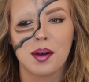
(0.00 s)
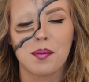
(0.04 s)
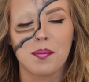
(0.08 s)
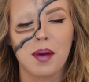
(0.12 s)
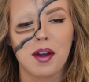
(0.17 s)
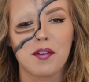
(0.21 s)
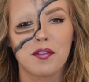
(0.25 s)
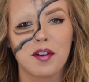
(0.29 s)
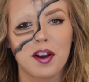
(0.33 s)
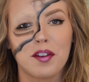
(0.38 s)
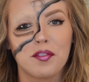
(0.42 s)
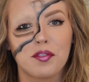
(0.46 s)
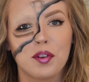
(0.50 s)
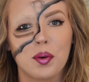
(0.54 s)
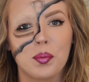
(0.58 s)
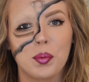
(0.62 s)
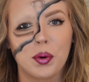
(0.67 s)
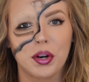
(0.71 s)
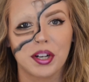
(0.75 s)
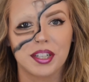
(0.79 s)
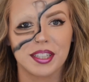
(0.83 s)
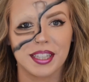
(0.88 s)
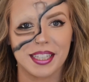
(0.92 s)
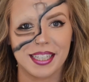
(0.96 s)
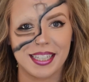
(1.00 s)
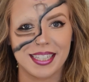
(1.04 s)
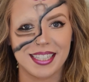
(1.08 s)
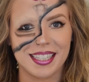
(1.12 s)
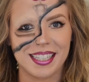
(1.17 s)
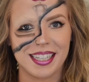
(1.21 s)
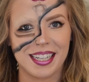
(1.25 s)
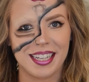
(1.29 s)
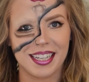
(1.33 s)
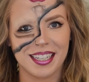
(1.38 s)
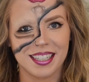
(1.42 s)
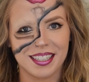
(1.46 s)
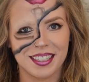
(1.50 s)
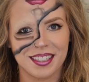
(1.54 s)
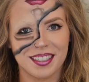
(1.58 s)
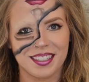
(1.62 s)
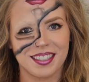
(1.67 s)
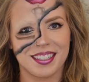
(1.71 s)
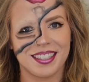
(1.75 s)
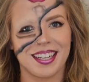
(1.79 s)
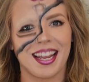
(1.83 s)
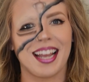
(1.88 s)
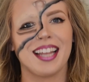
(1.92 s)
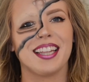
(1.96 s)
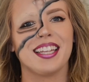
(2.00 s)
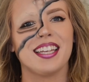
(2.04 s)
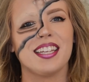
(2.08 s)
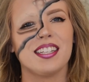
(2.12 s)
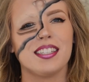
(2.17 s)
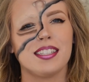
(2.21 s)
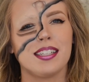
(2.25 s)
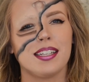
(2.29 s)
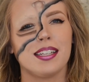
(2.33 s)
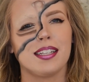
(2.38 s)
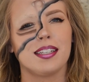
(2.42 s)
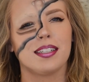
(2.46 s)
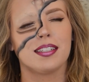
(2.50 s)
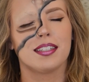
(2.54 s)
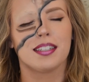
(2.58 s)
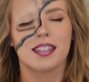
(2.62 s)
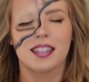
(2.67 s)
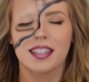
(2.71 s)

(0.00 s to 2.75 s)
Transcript: My friend from work, Lindsay, hey Lindsay,